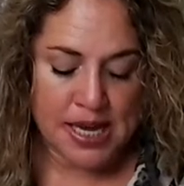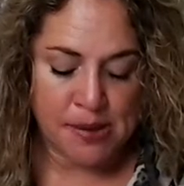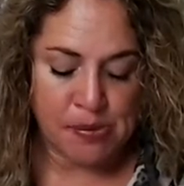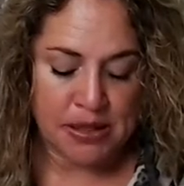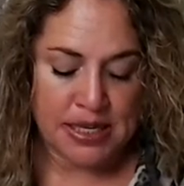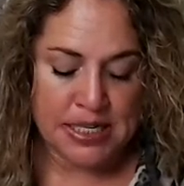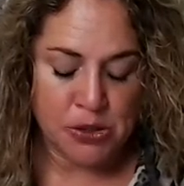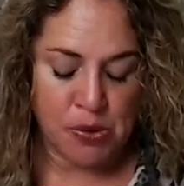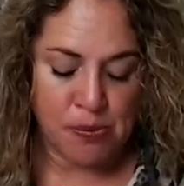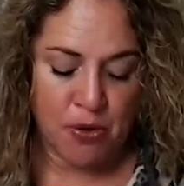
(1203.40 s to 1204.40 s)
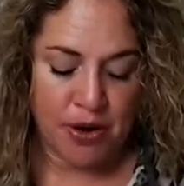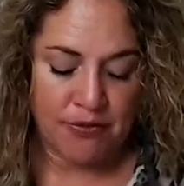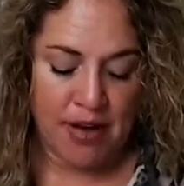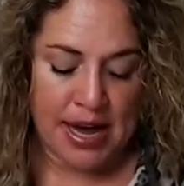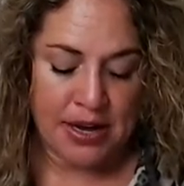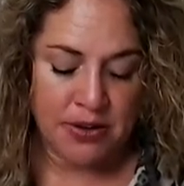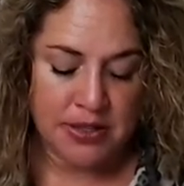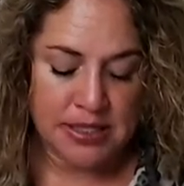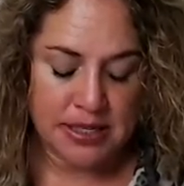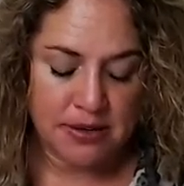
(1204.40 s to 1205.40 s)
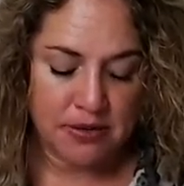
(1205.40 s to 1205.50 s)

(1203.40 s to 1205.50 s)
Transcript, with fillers: a police report filed?